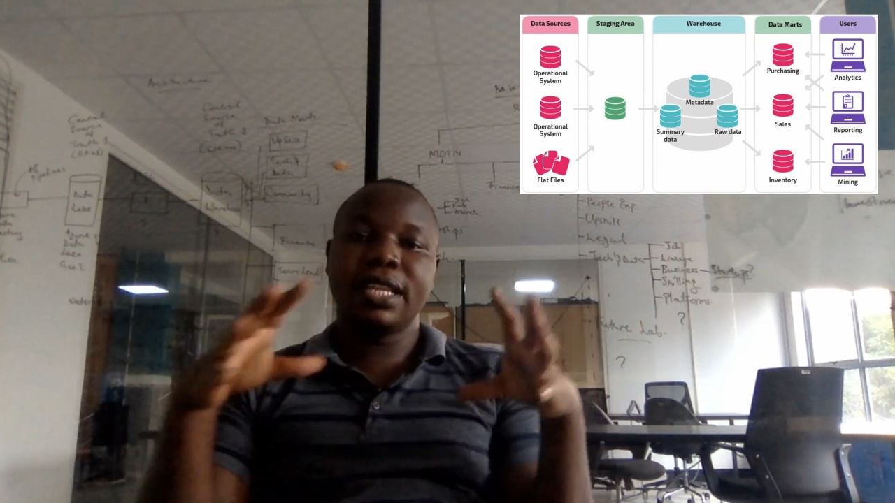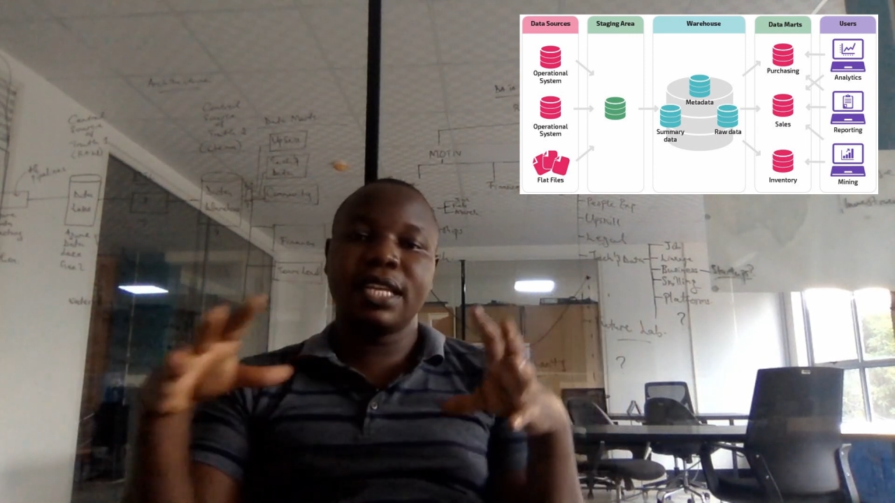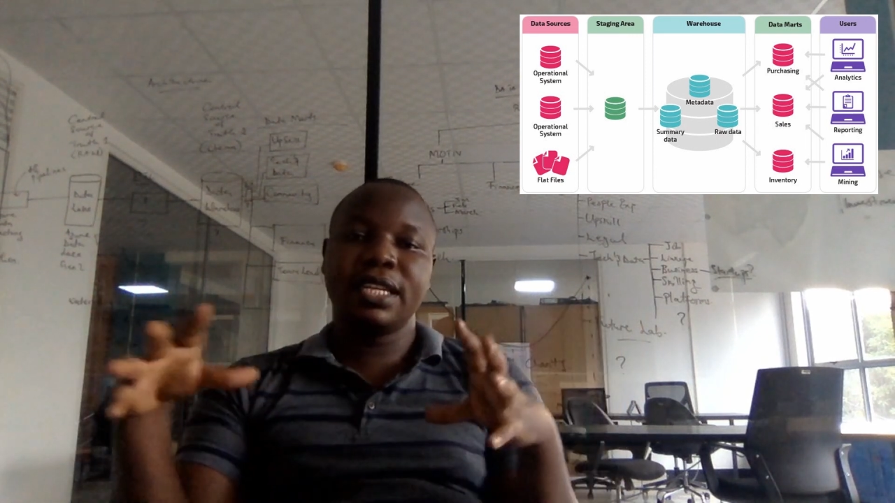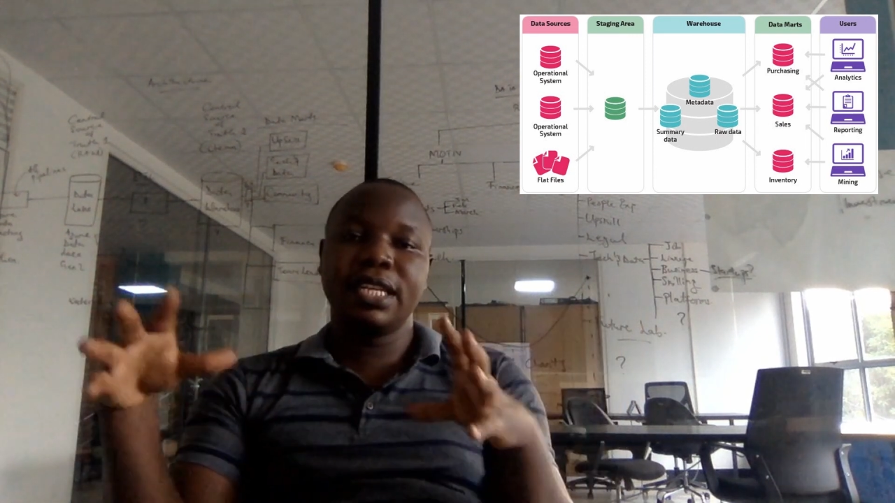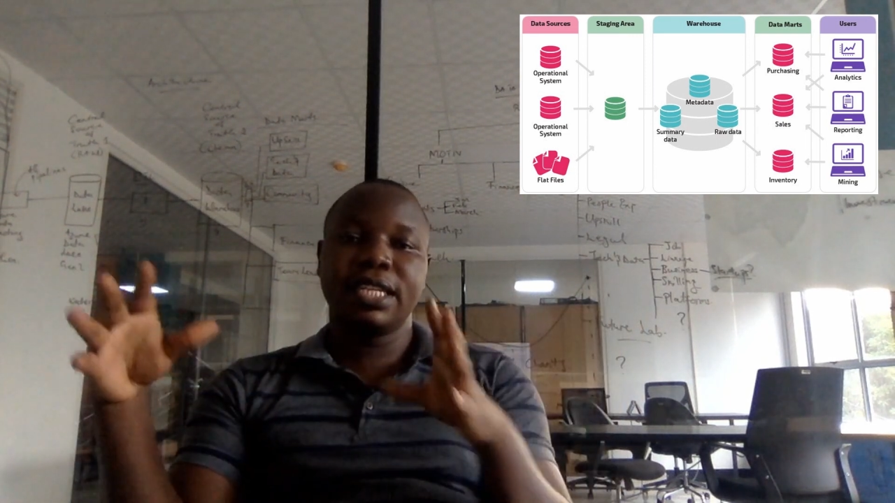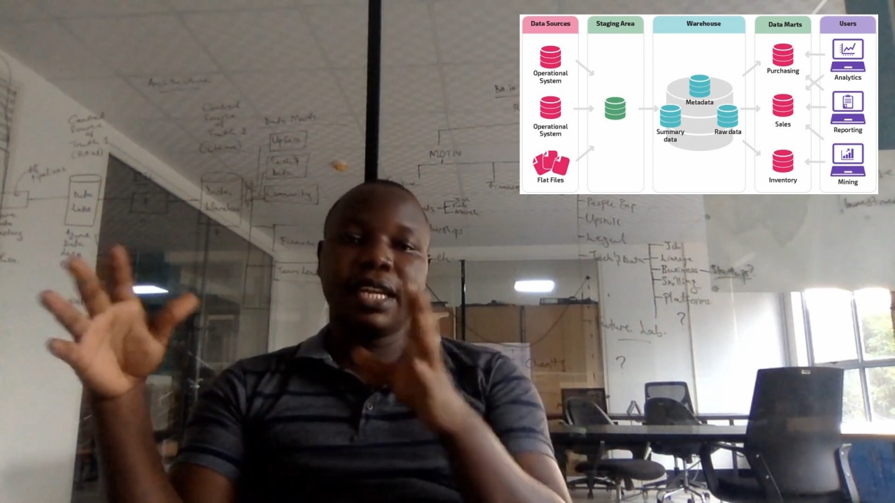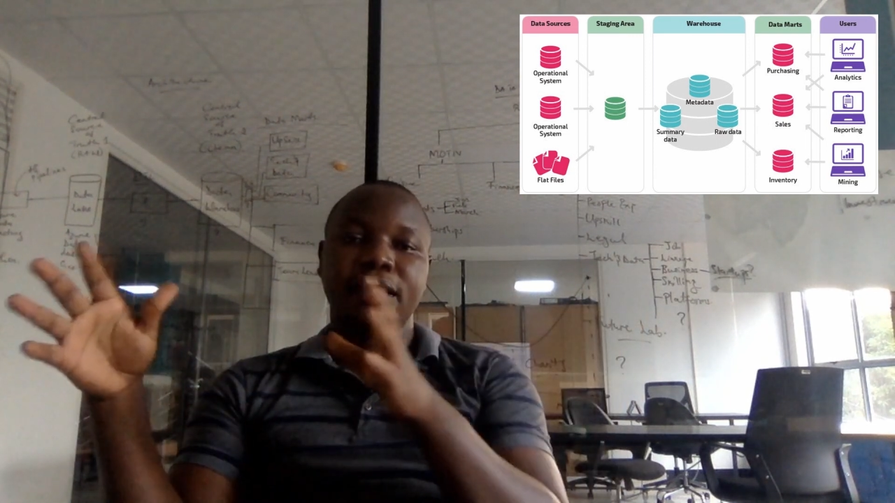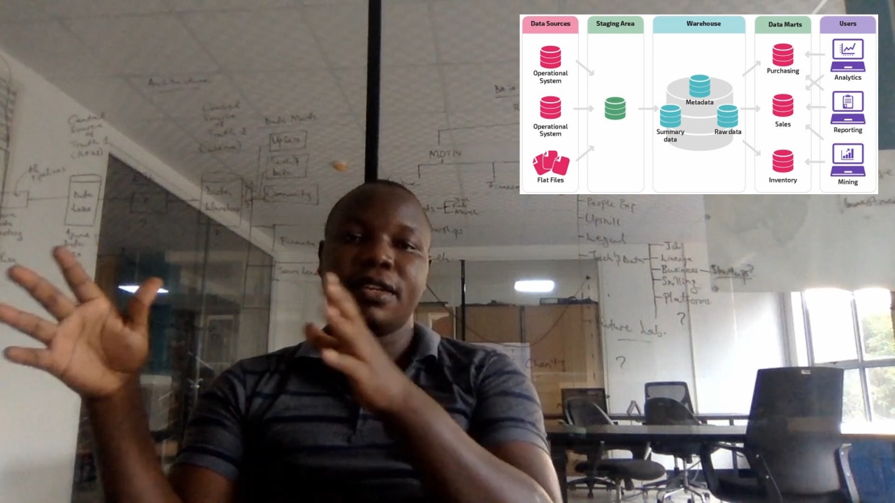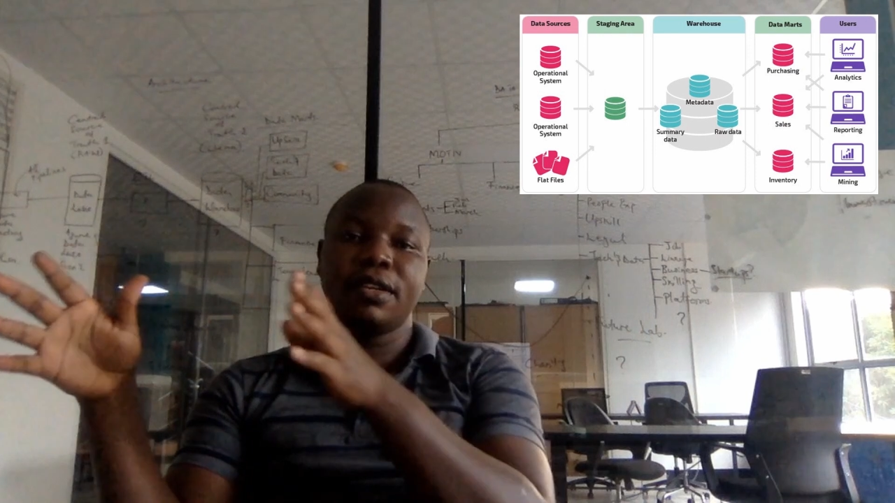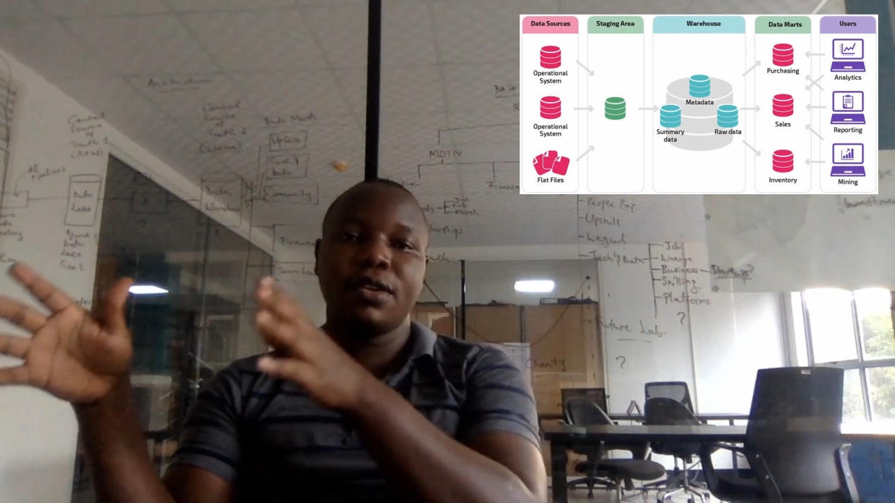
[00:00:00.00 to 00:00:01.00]
that data
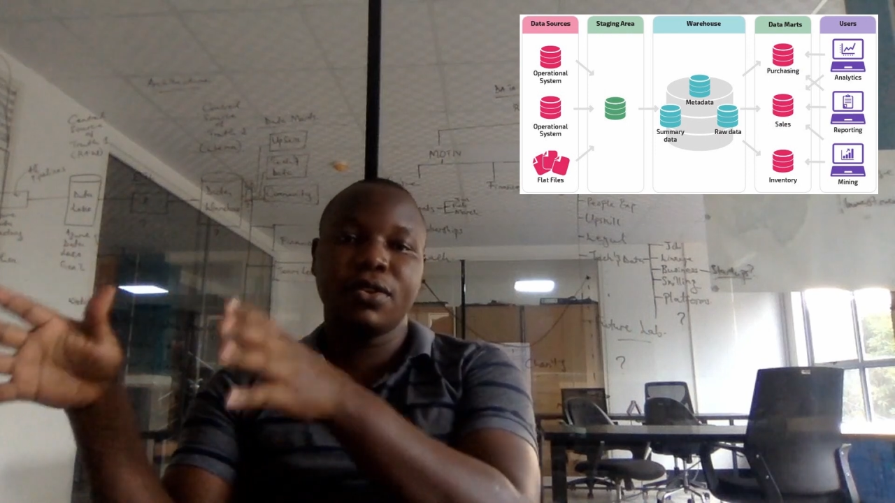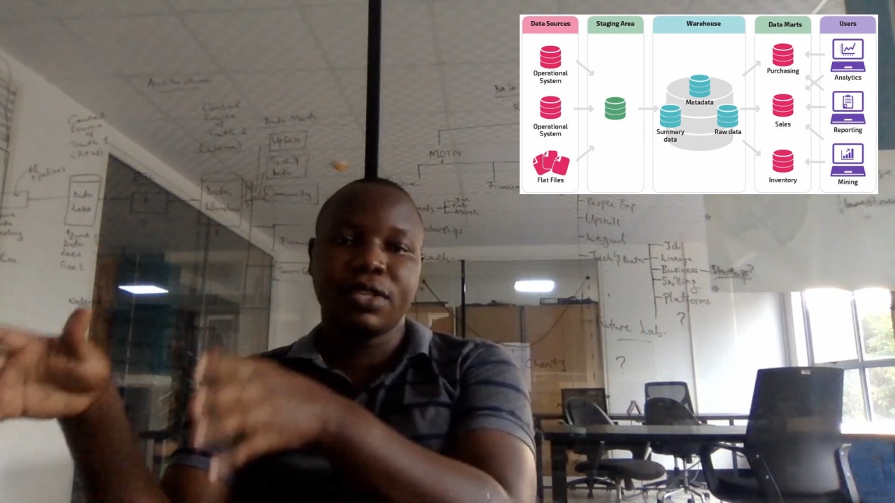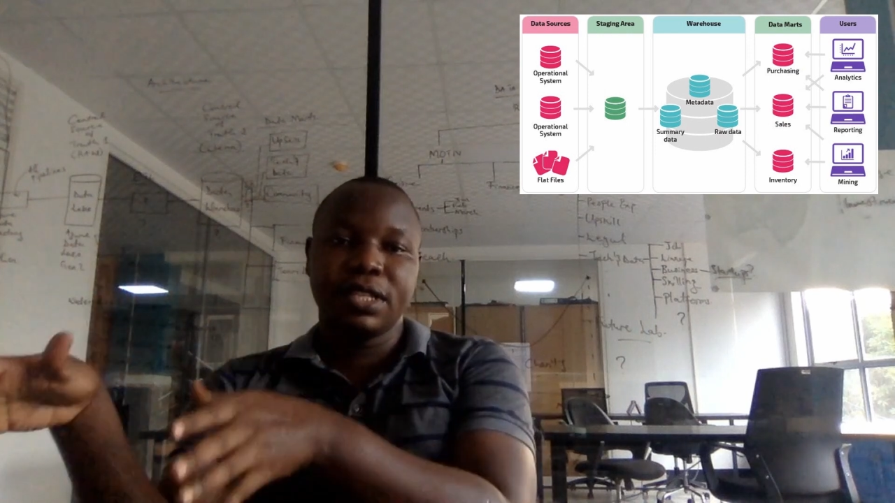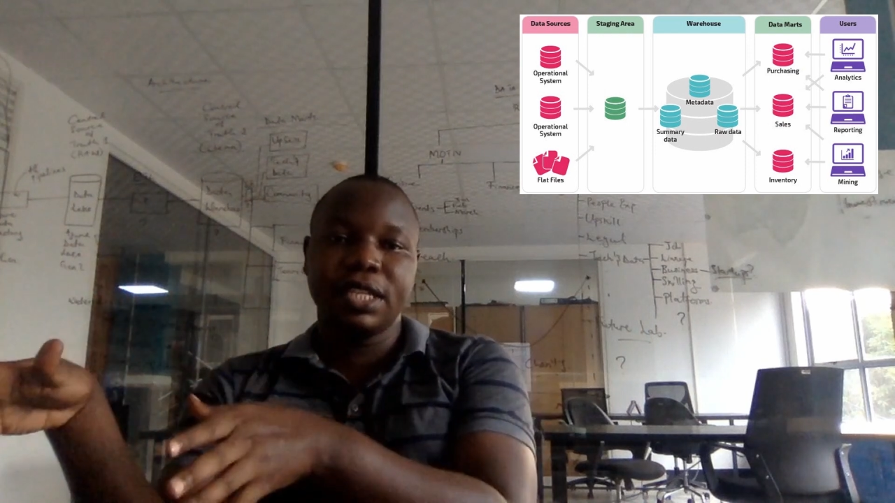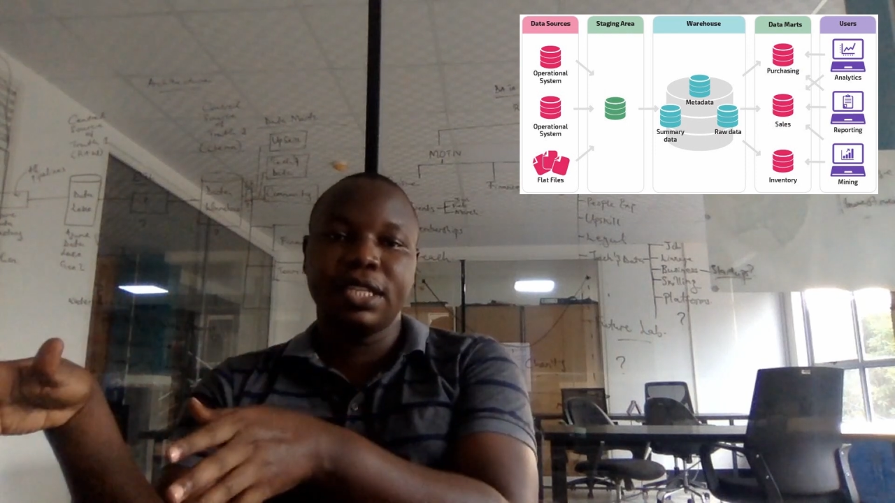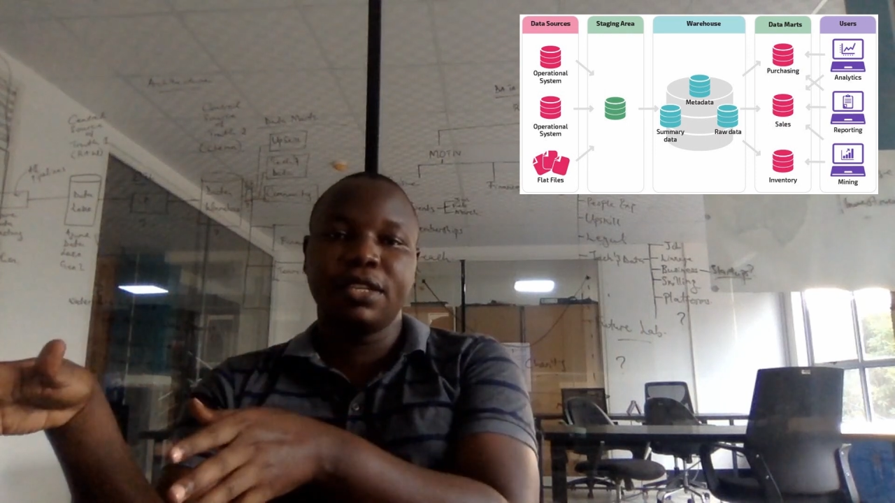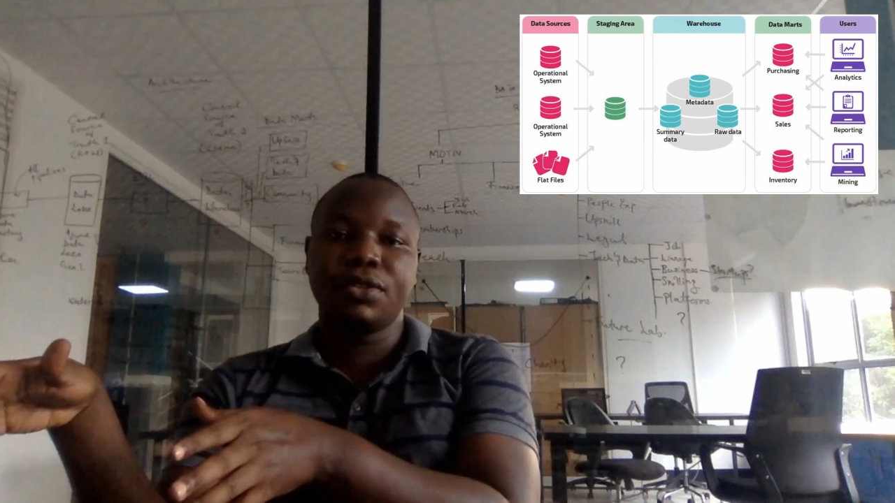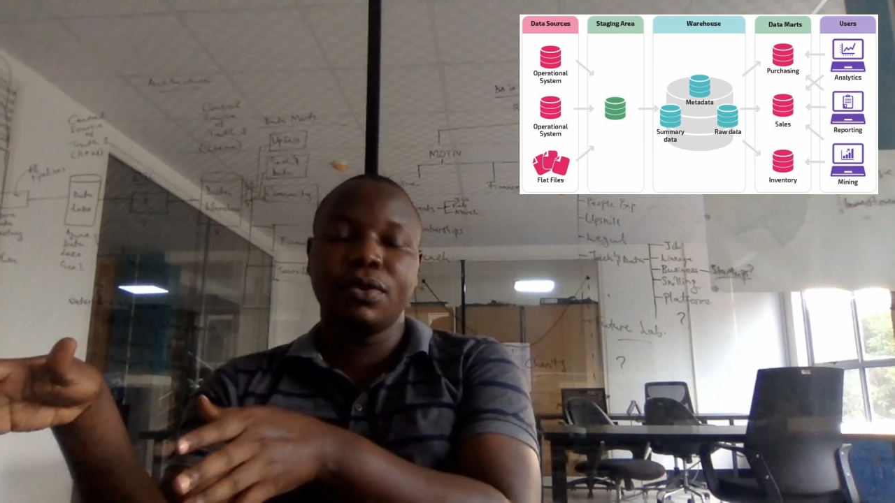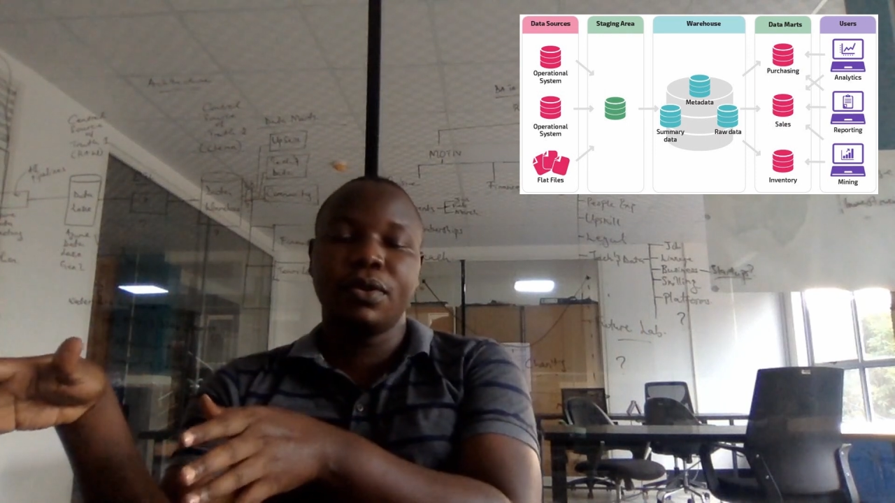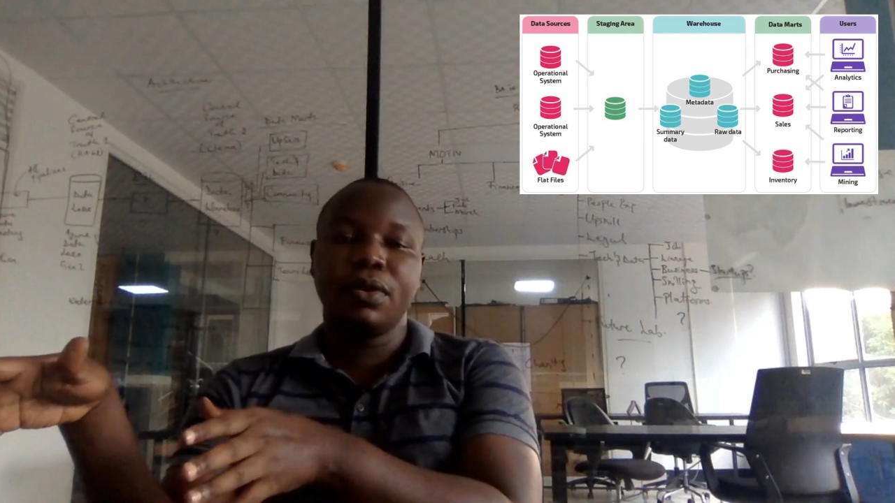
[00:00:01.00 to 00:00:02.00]
and loads it
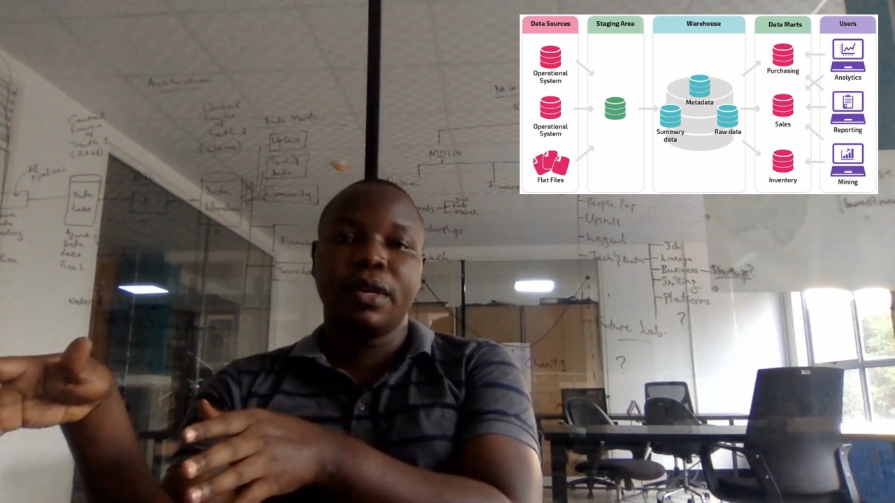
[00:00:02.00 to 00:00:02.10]
into